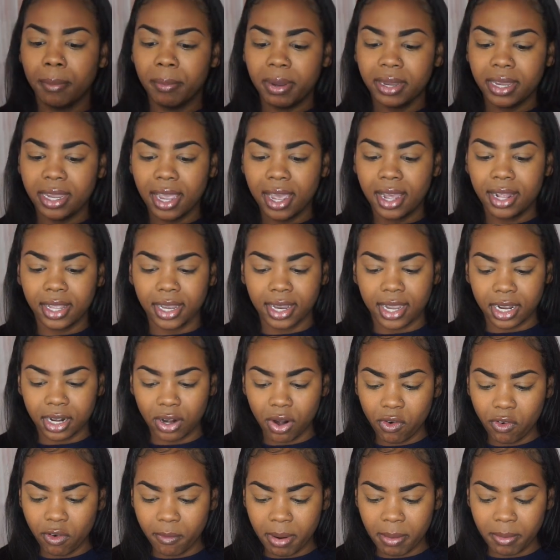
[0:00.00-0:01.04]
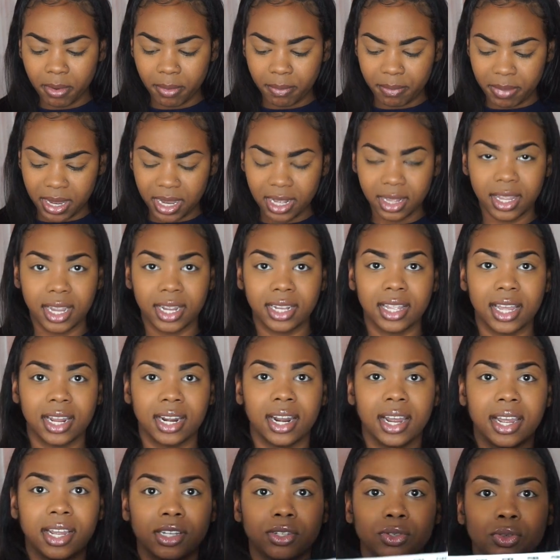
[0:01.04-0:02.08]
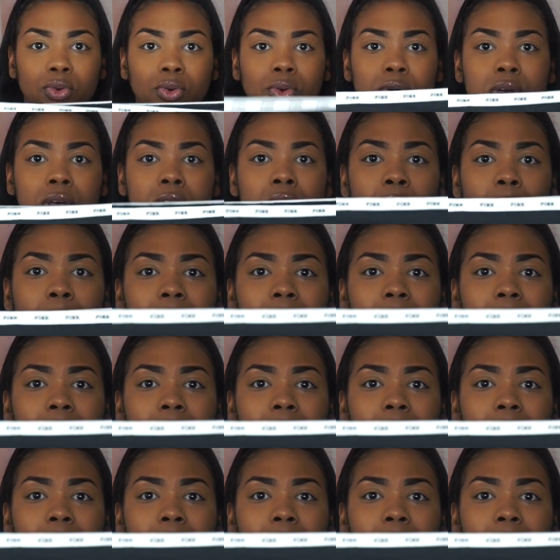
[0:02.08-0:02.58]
But yeah, like I don't remember being like that in high school.